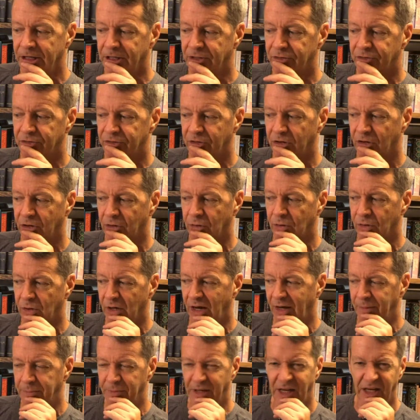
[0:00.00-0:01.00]
So
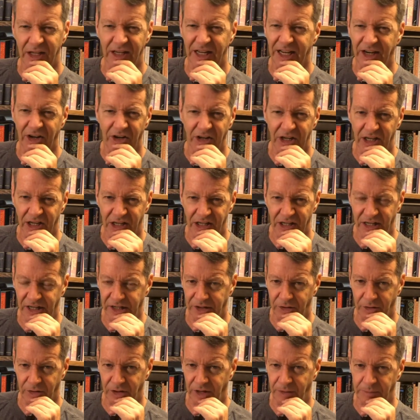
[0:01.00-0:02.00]
I'm not arrogant. I
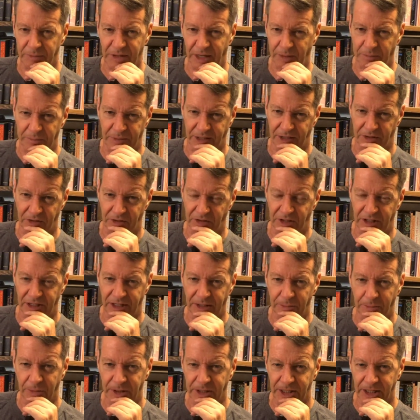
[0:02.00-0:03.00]
don't. I'm not better than
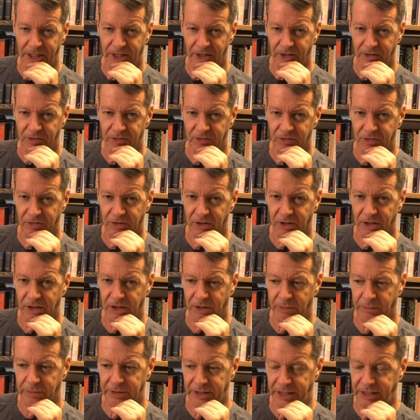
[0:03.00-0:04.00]
anybody else,
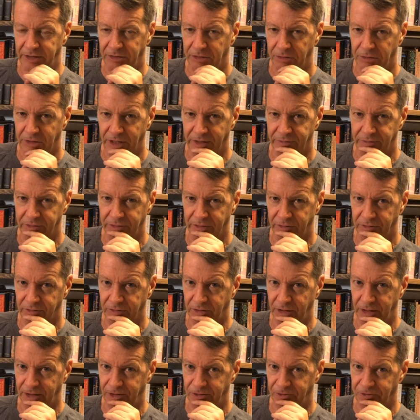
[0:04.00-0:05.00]
uh, but I do have a
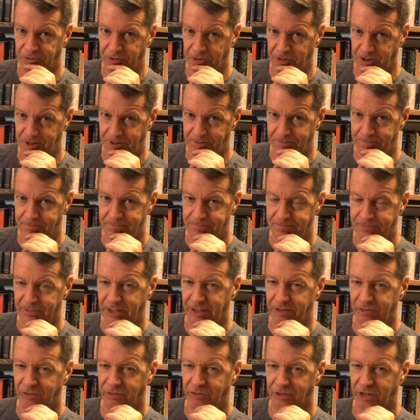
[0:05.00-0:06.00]
desire for Him.
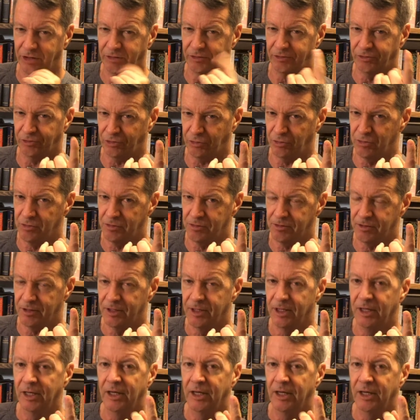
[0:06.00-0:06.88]
I desire truth.